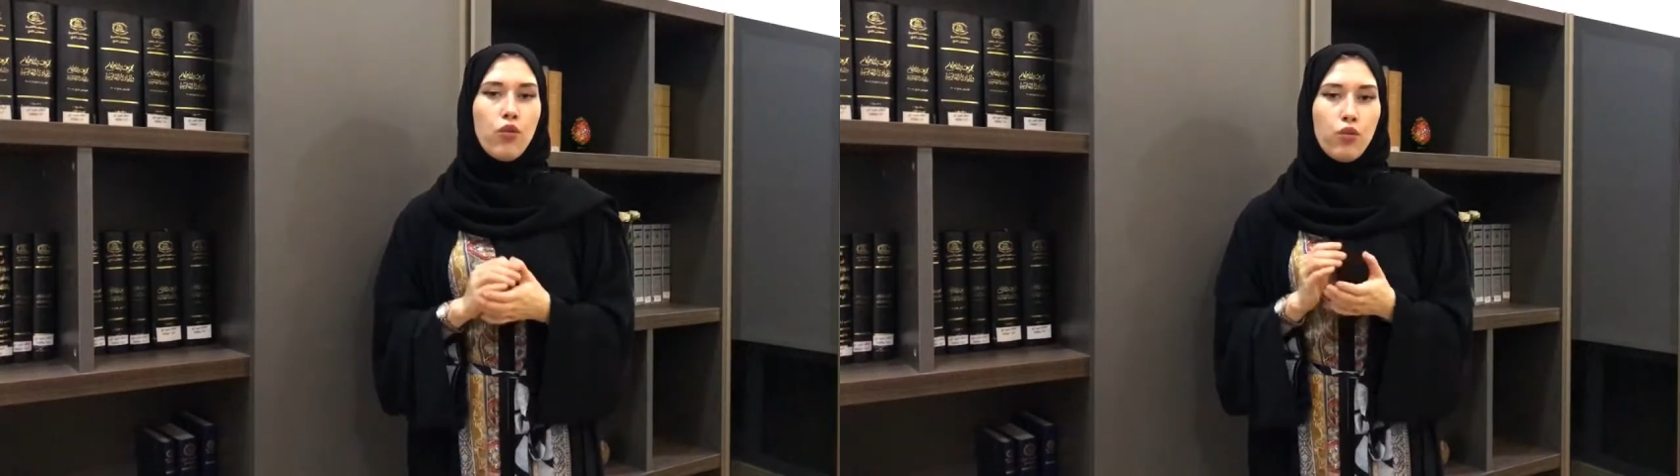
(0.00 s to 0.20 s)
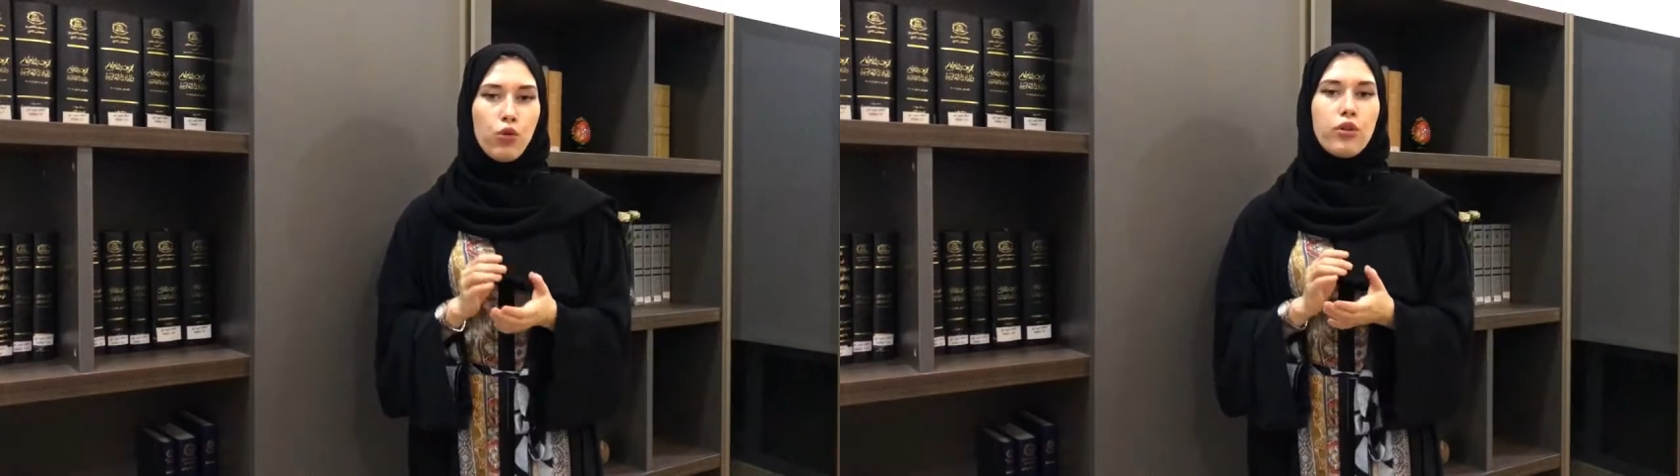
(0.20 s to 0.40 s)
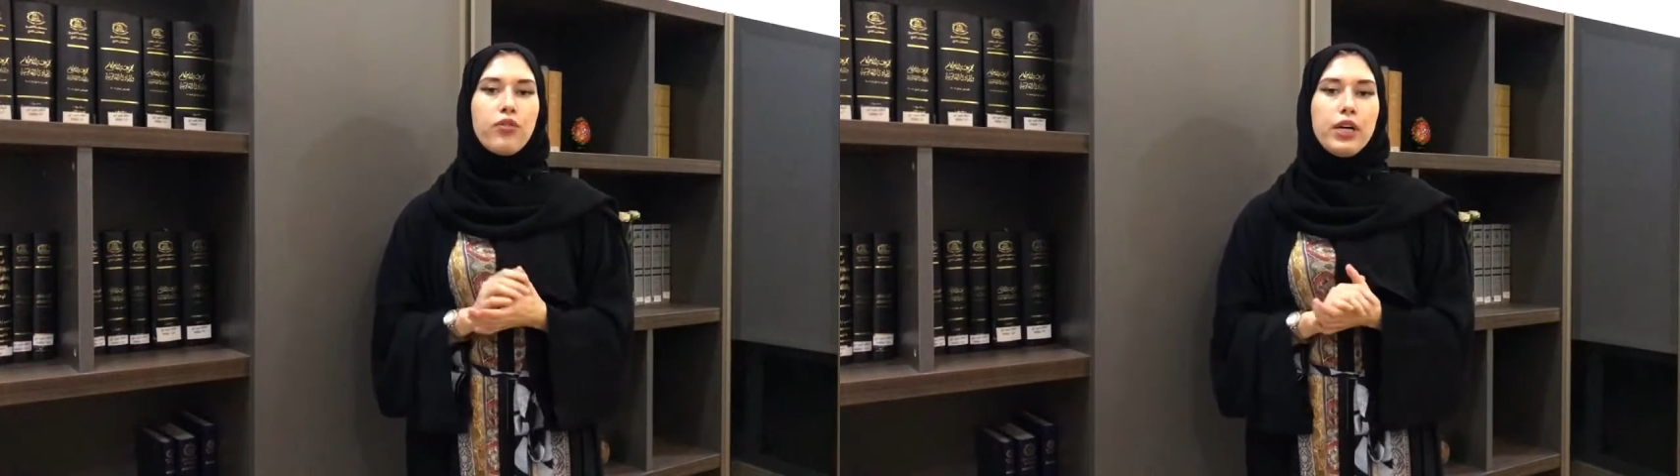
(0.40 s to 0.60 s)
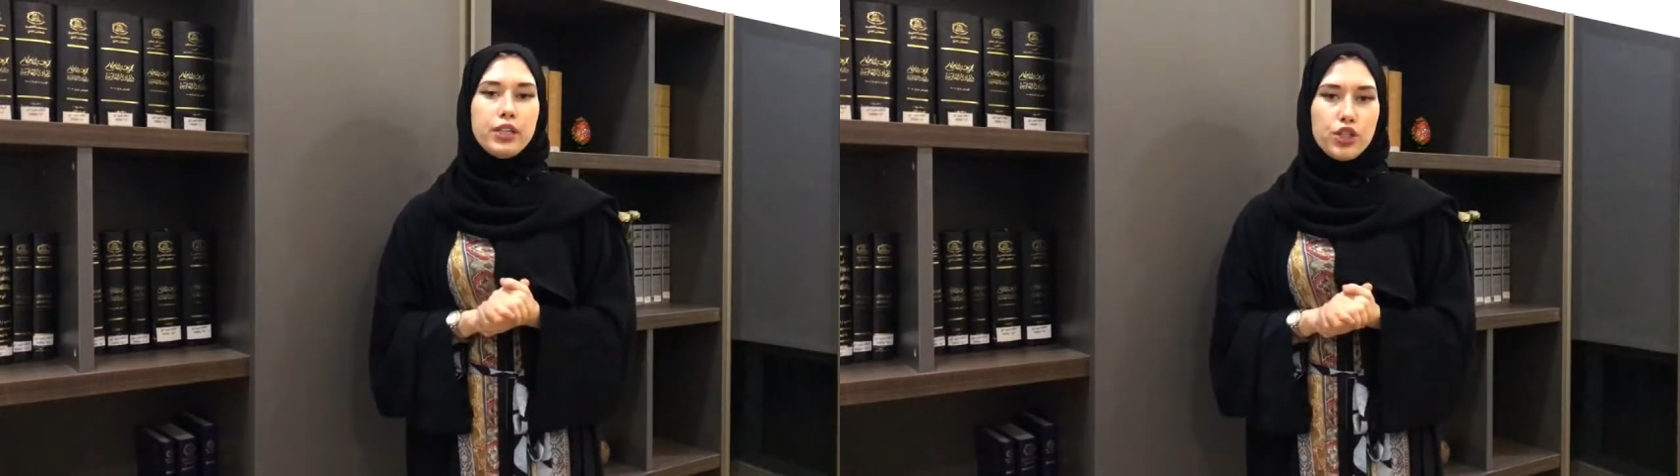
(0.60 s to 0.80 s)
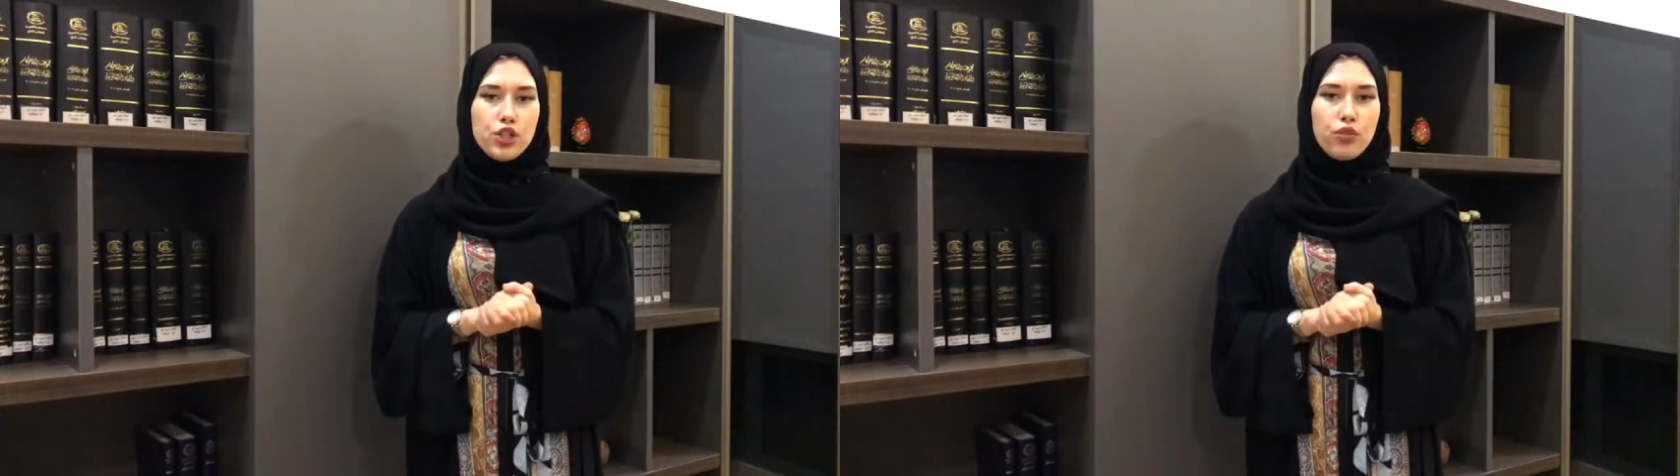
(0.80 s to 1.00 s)
for
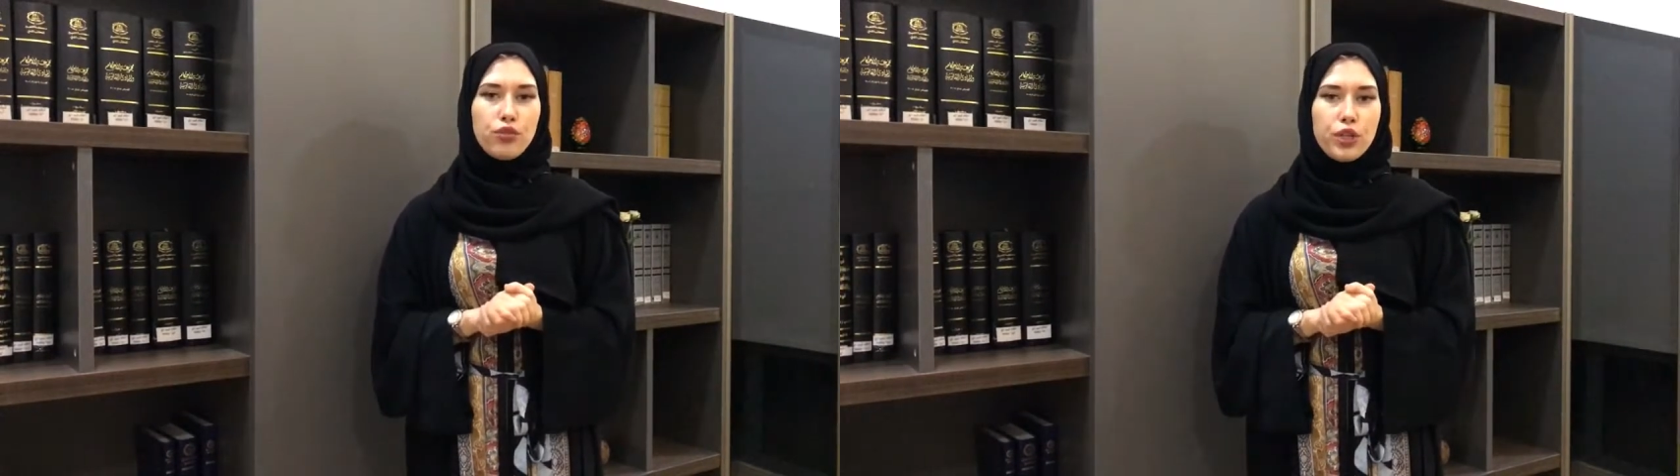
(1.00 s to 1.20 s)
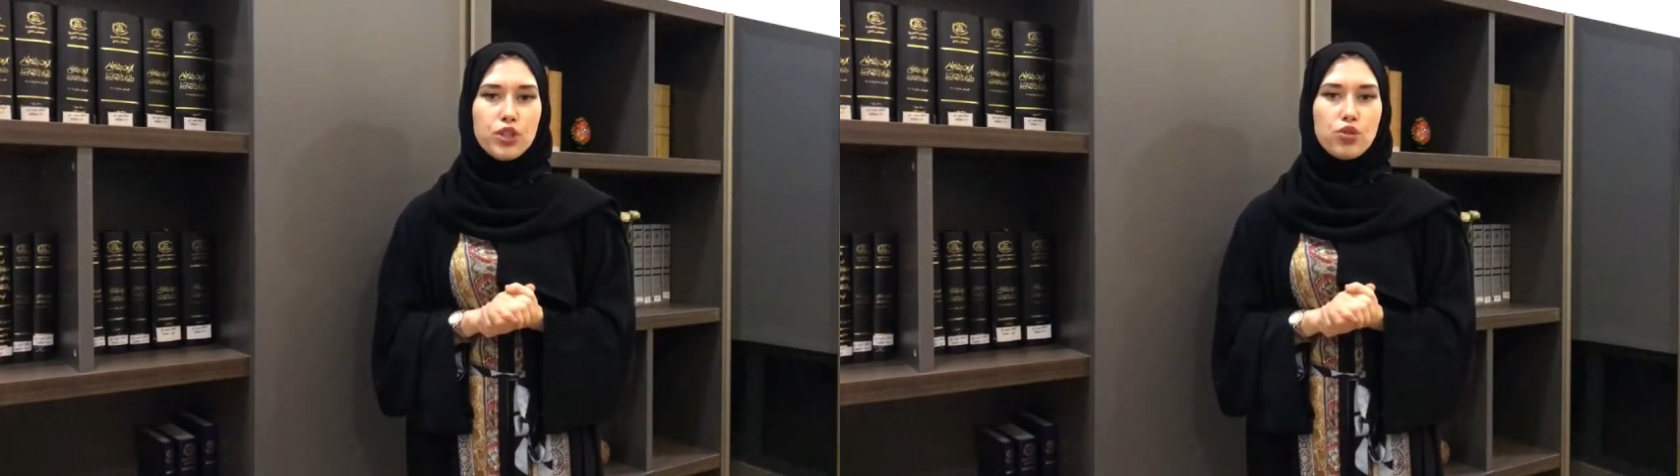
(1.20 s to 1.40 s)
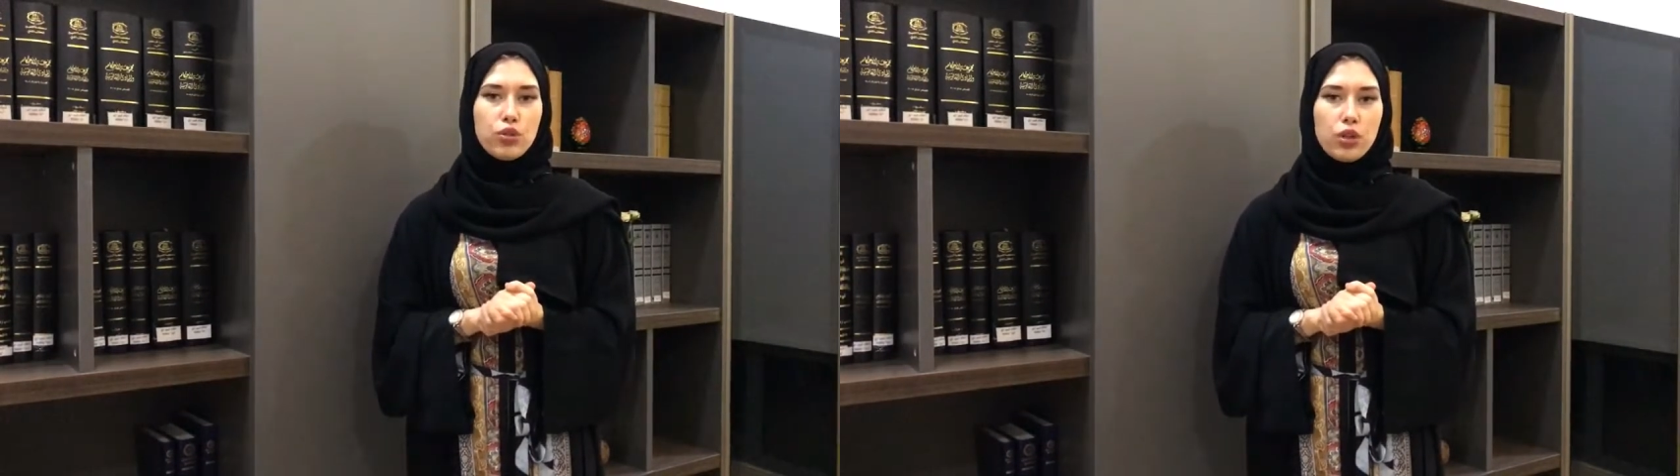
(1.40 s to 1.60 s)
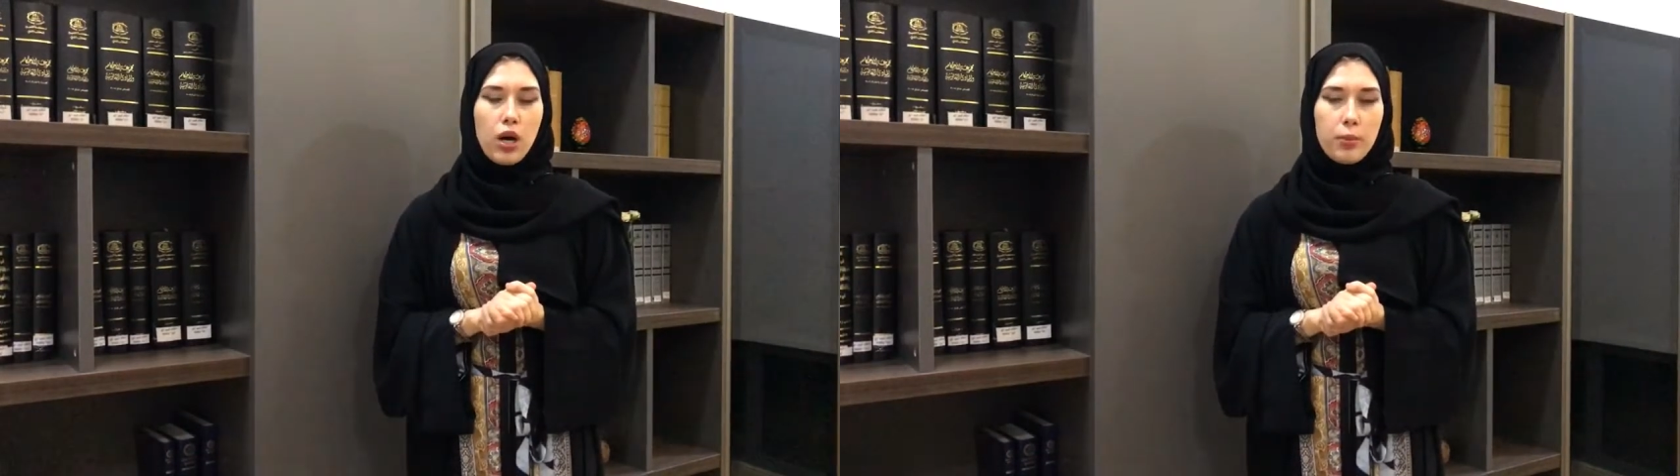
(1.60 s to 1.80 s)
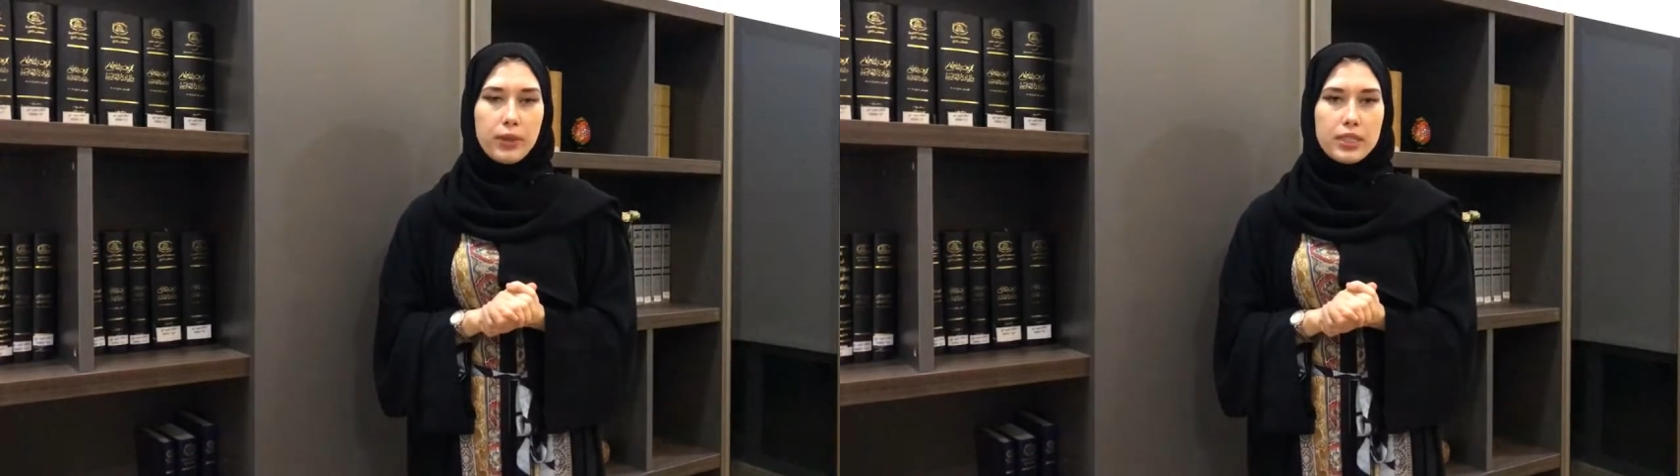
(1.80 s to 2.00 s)
financial free zone
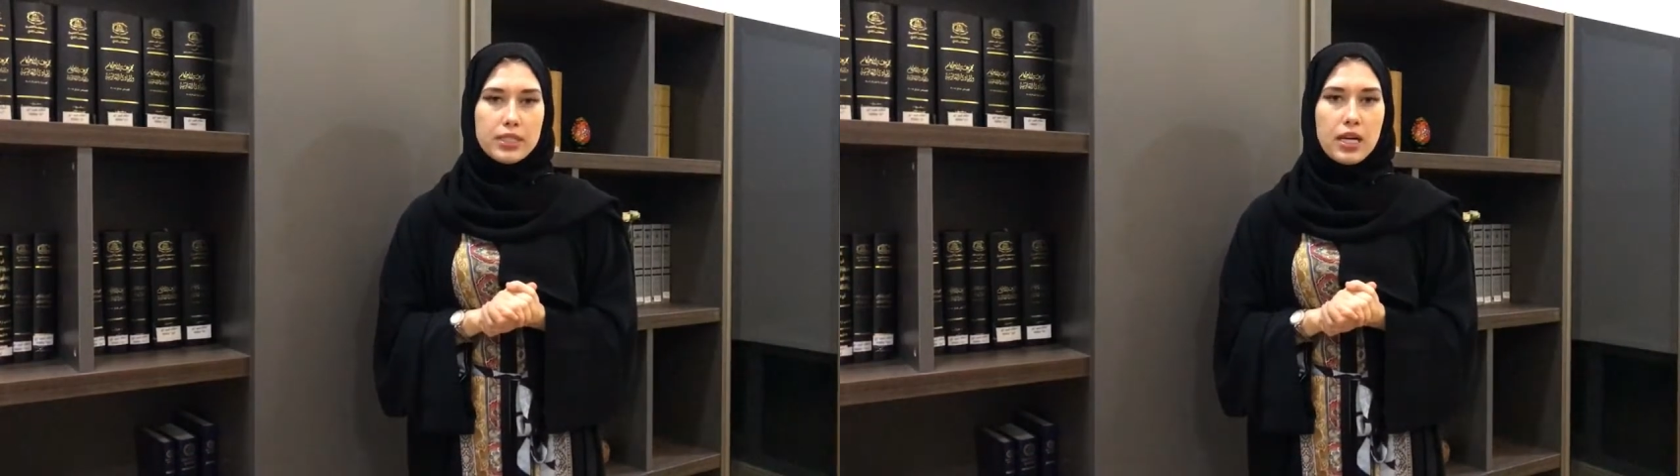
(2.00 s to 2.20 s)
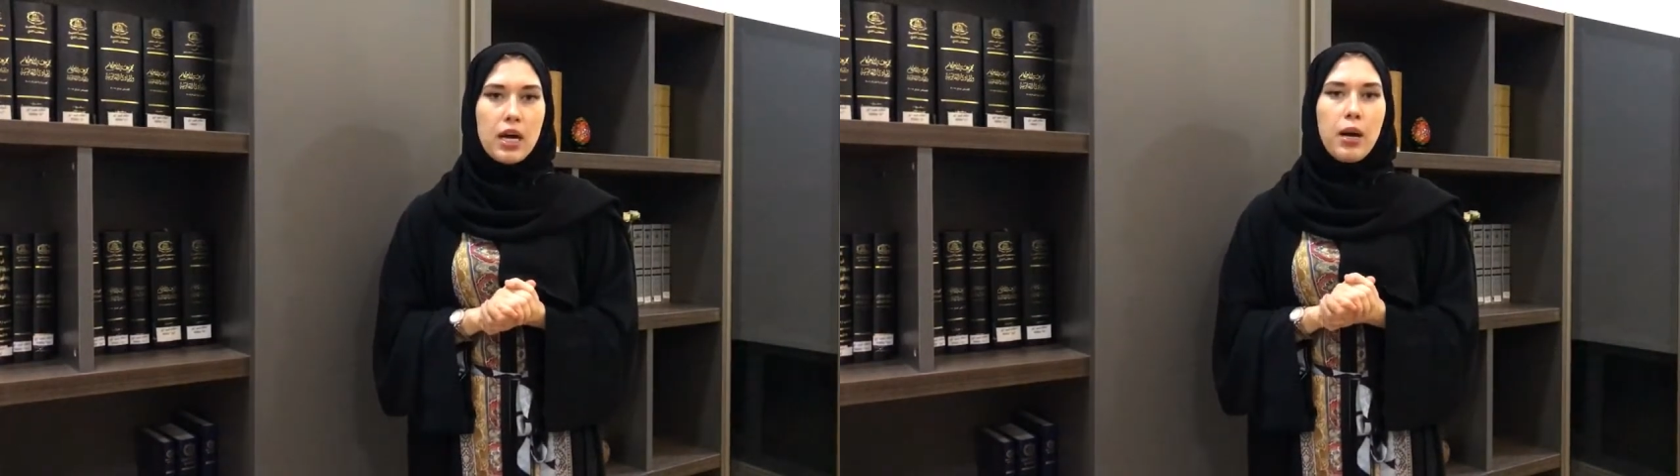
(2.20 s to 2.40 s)
companies.